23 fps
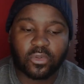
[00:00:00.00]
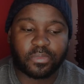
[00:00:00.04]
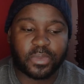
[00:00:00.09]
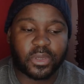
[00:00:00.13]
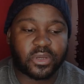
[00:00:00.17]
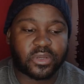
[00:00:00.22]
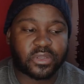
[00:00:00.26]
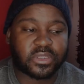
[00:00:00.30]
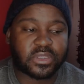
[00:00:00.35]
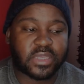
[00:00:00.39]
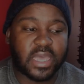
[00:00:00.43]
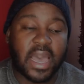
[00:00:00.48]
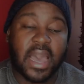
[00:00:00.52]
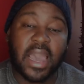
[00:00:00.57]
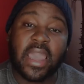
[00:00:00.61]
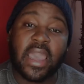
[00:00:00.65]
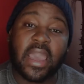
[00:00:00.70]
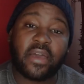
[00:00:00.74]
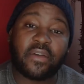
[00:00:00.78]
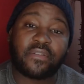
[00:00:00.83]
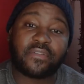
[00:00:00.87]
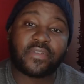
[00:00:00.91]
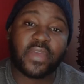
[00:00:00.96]
Because I
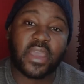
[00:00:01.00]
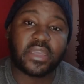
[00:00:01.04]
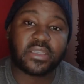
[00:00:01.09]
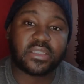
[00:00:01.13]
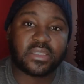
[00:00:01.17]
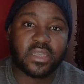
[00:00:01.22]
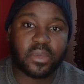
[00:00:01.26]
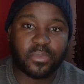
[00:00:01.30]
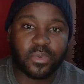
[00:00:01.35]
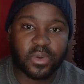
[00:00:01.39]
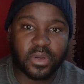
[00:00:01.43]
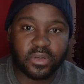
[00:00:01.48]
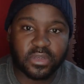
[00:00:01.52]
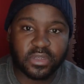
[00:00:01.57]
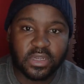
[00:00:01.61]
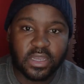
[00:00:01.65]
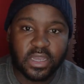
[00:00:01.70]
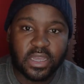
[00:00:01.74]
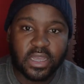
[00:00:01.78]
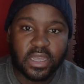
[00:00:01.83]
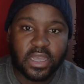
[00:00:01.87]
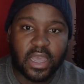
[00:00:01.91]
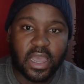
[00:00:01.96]
have a separate
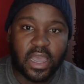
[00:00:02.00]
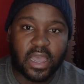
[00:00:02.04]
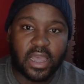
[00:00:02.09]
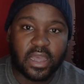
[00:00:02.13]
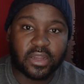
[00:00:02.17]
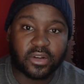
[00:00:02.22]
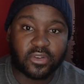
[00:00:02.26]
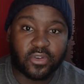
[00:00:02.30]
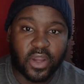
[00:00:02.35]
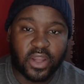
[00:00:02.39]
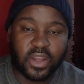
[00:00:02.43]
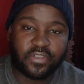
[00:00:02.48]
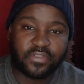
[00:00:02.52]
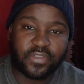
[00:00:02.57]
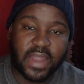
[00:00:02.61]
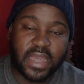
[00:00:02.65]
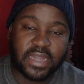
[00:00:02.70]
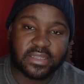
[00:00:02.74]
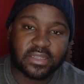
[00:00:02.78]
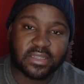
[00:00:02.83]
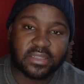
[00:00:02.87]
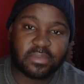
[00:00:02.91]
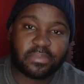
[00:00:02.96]
granny
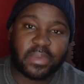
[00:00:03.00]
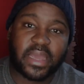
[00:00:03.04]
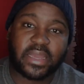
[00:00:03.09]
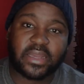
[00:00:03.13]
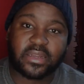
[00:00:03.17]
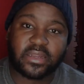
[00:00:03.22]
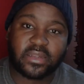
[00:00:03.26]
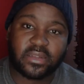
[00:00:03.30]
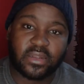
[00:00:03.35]
flat at the back